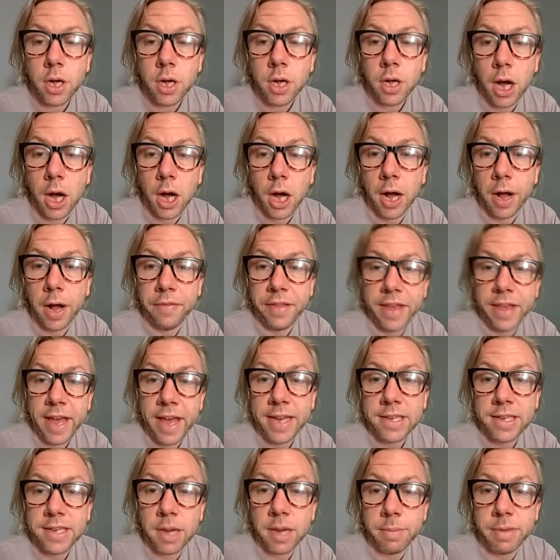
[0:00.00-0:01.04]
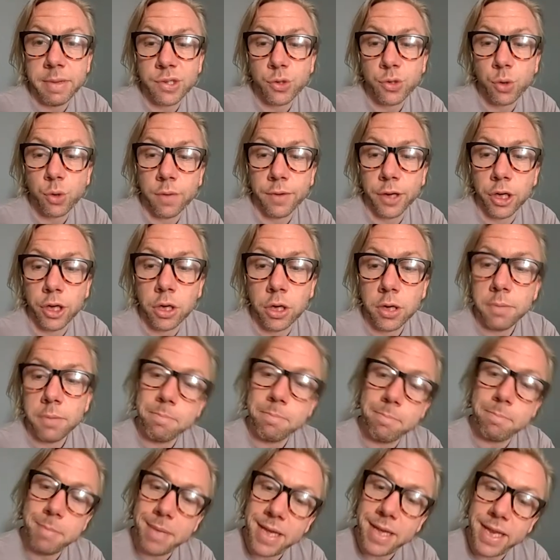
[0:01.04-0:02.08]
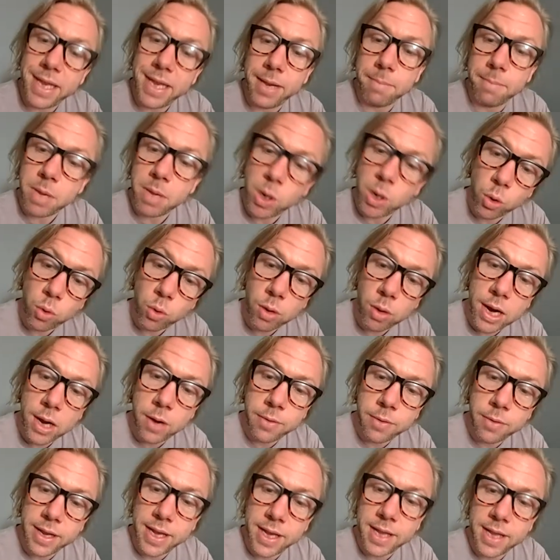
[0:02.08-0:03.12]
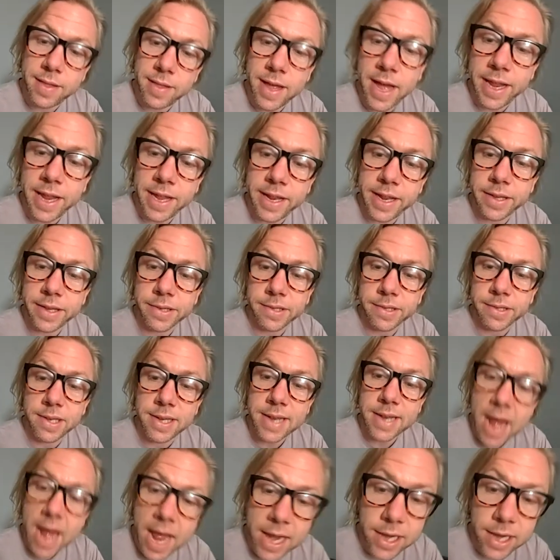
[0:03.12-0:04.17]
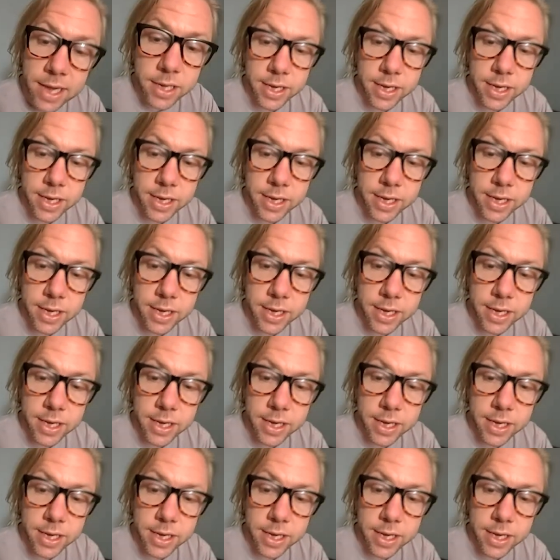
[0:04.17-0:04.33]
The ATEM is sort of a good middle ground in that it is not